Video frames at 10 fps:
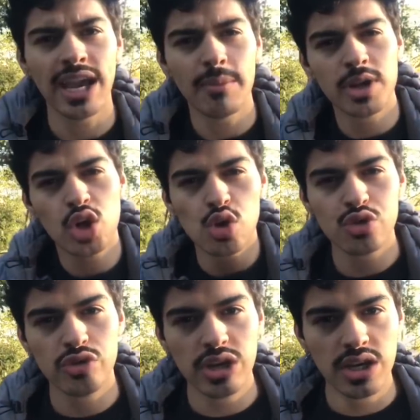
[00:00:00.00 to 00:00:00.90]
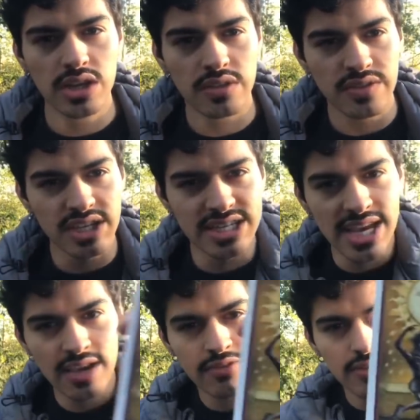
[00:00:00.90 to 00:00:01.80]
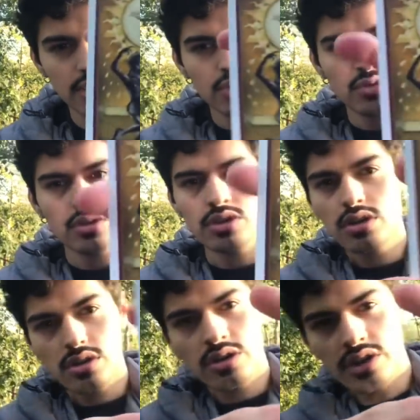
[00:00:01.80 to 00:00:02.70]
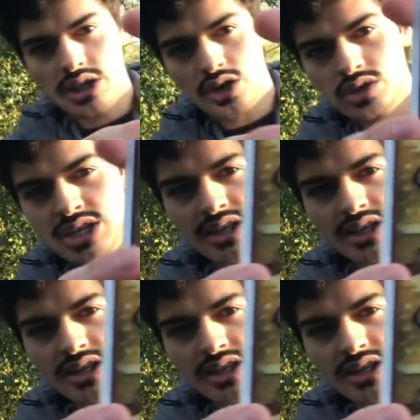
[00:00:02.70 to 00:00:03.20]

I'm gonna go through the, the deck for you, or the little deck